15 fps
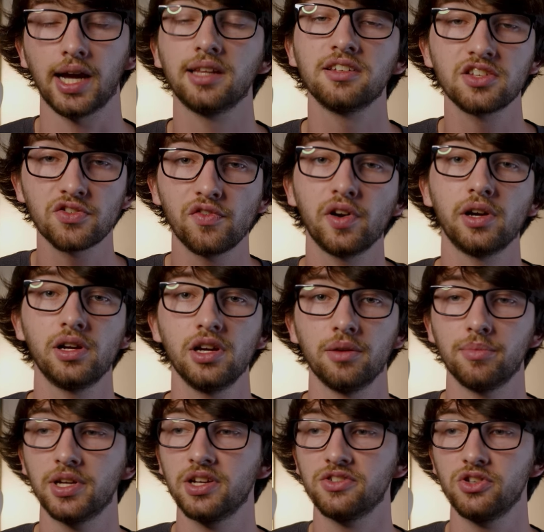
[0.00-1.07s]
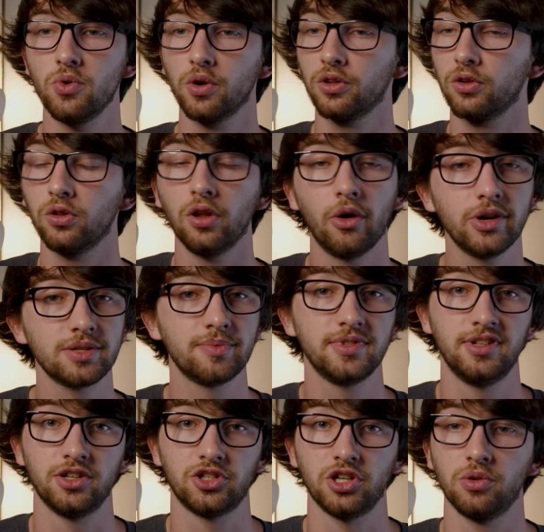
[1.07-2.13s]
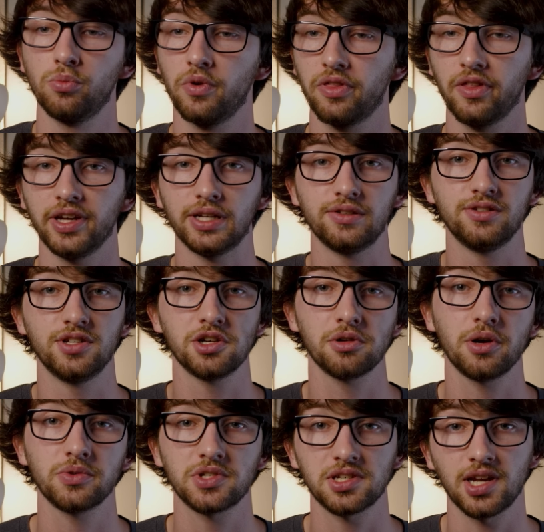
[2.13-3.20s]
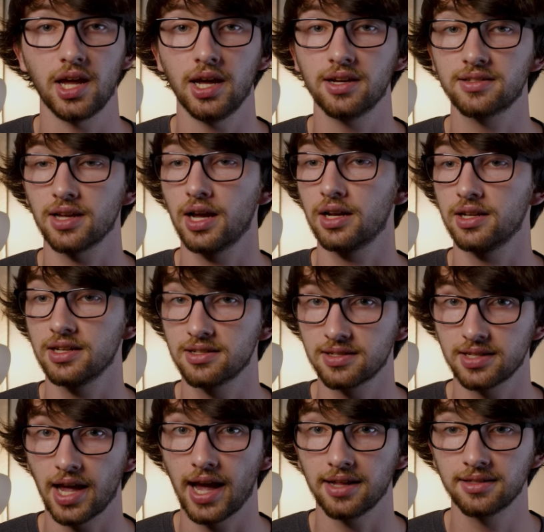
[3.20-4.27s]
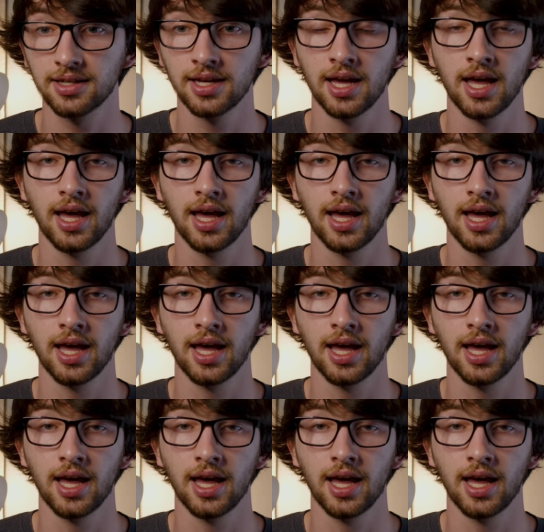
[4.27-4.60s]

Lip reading: And this is very good because you are in the lowest position with like zero stakes on a set,